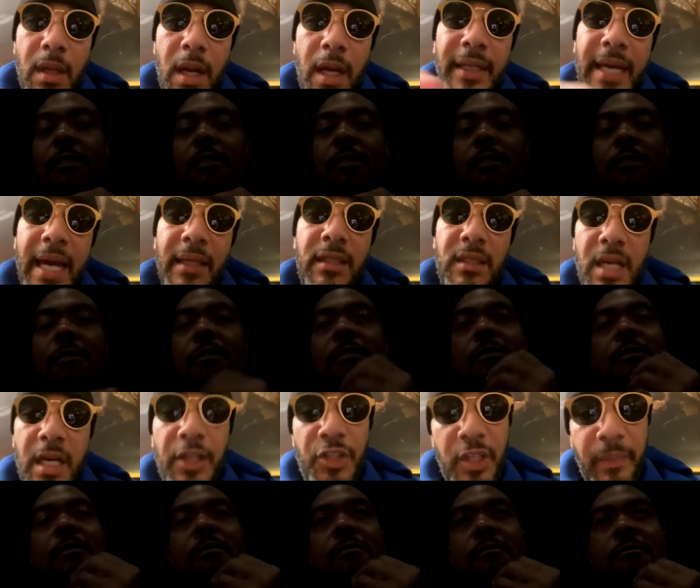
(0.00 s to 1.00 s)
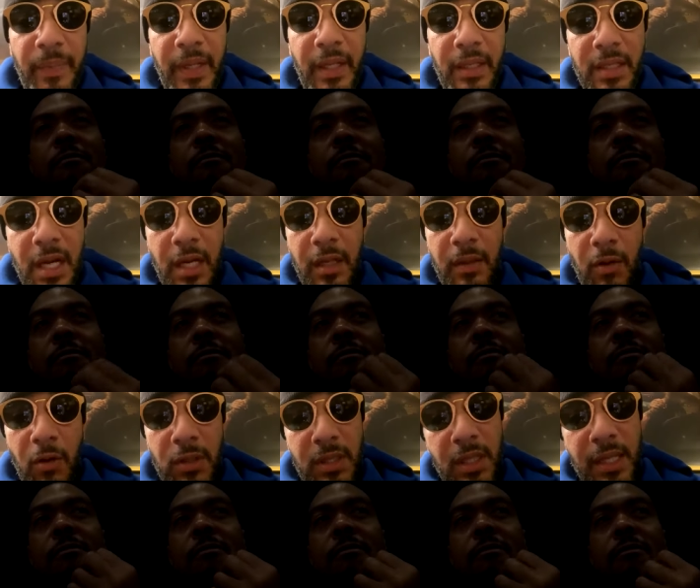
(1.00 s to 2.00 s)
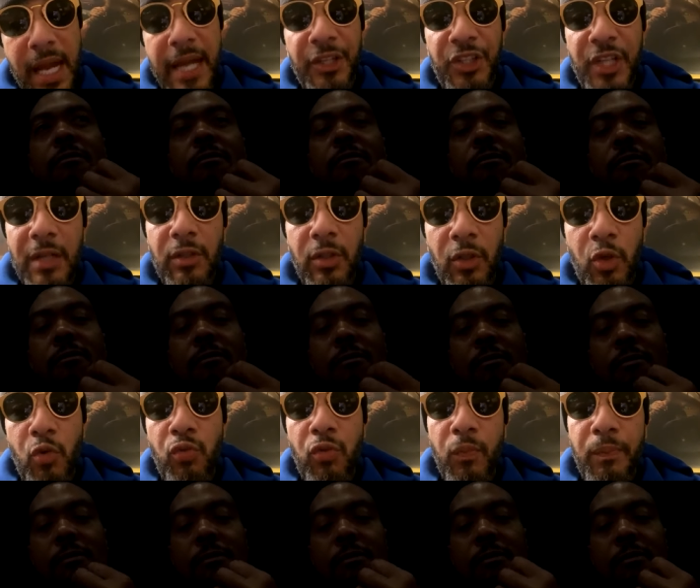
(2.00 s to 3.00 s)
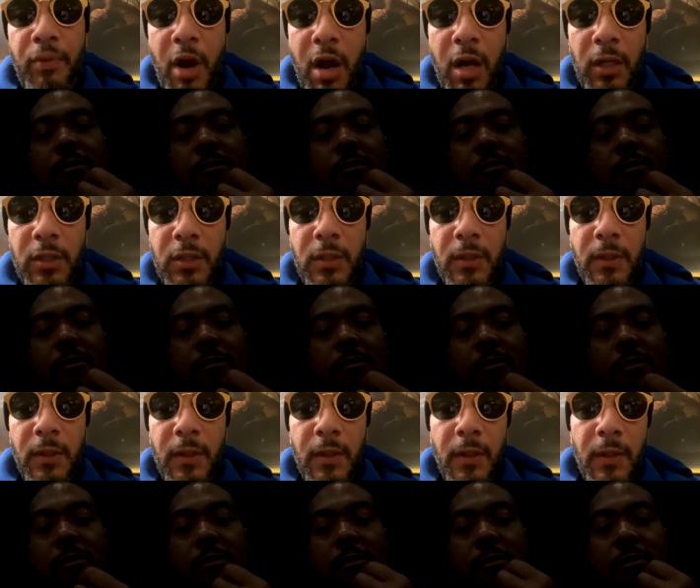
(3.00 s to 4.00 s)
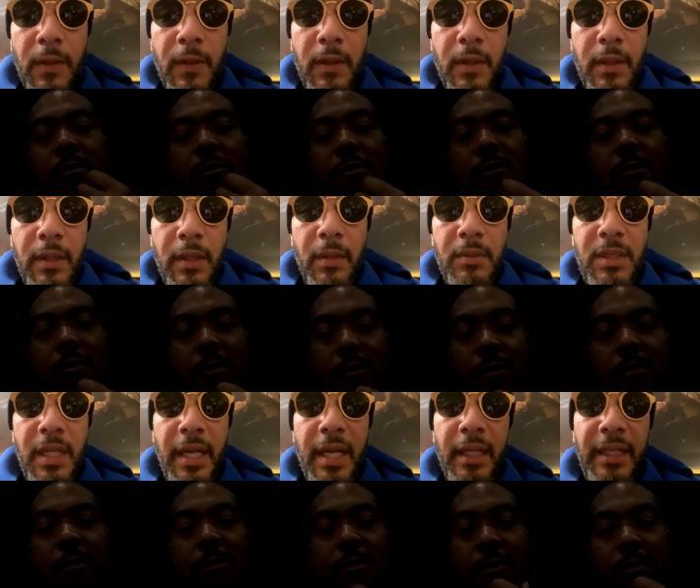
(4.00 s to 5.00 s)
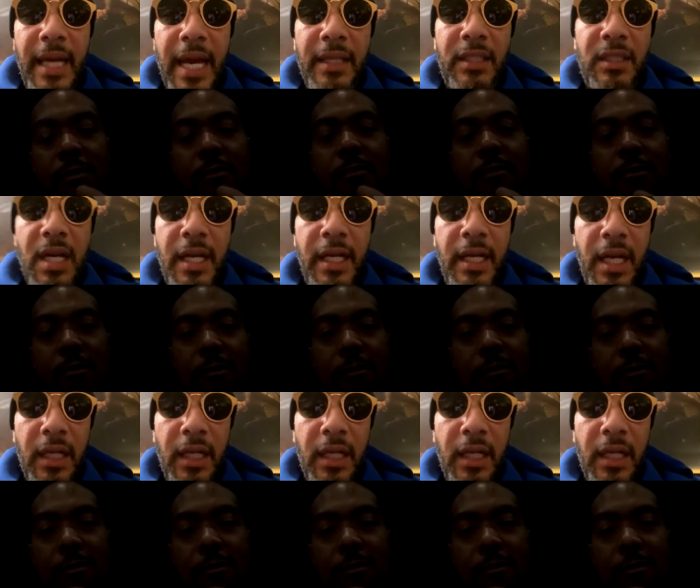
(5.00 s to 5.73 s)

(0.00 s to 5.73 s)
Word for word: A case study should be done on tonight. Shout to Google Bronx. You know what I'm saying? A case study.